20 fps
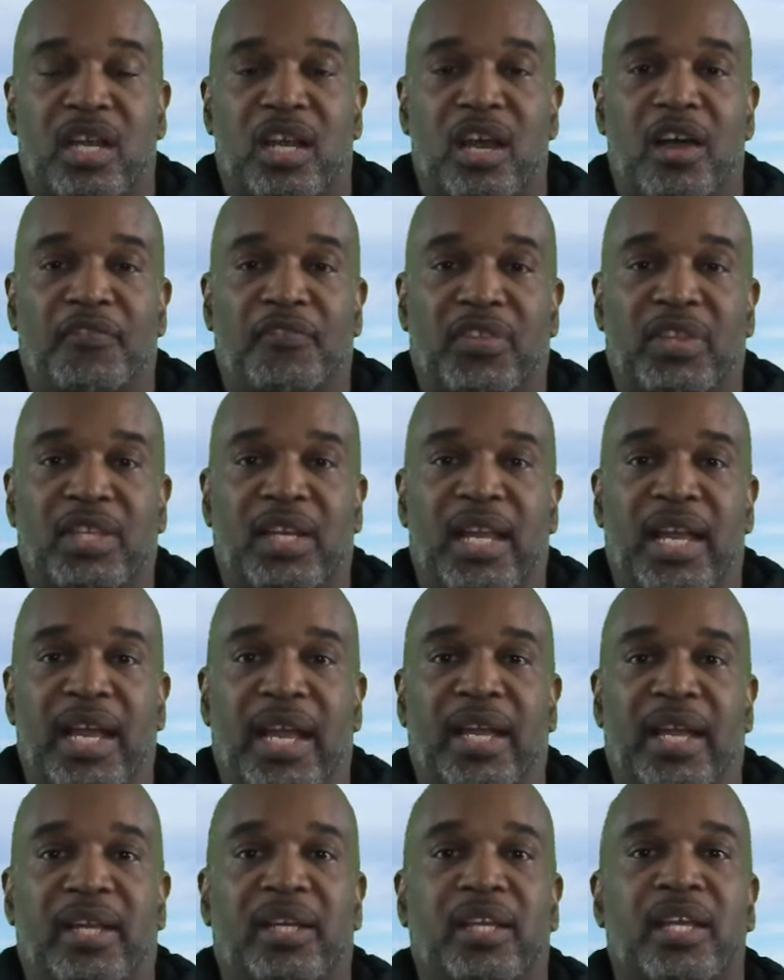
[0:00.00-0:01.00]
off of the
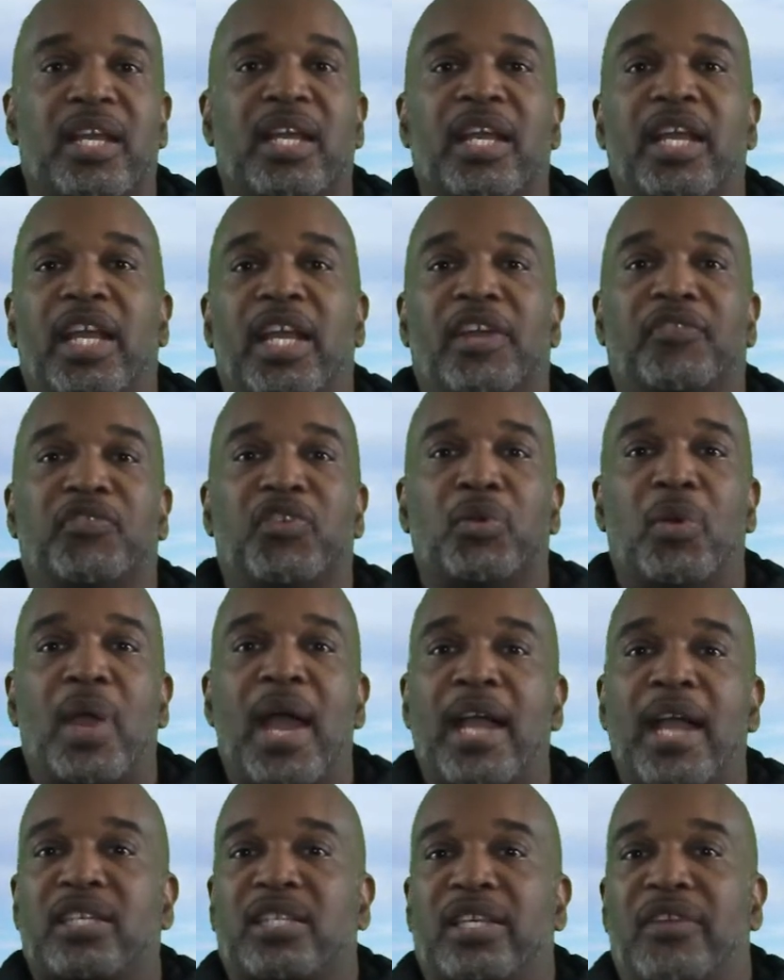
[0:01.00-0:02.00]
land, if you
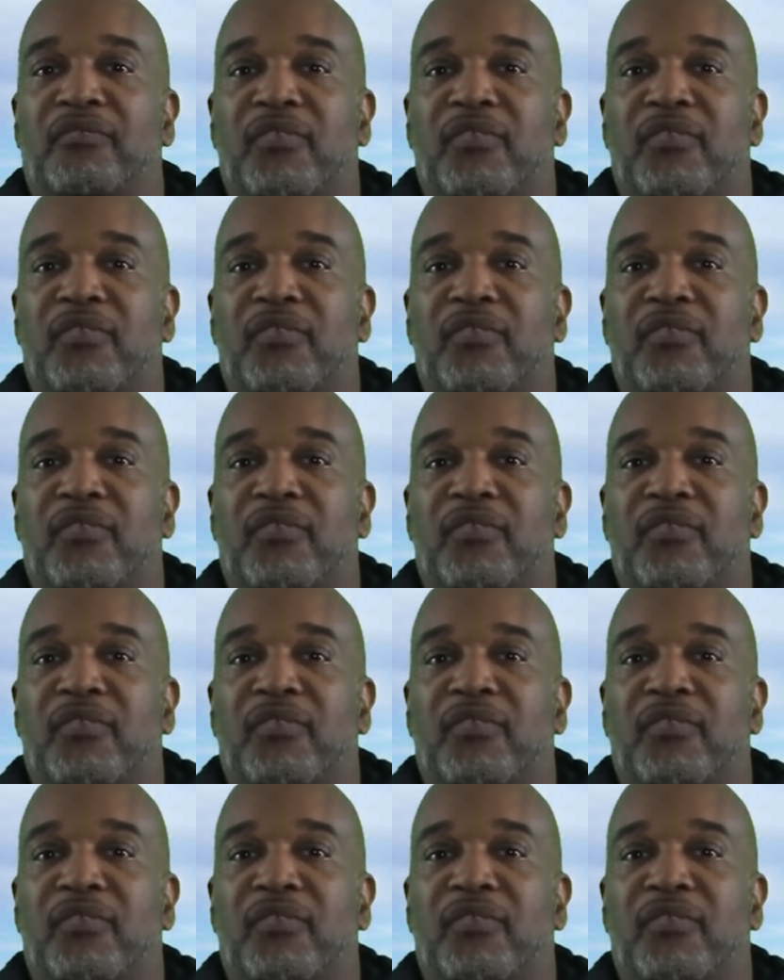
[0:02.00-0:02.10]
actually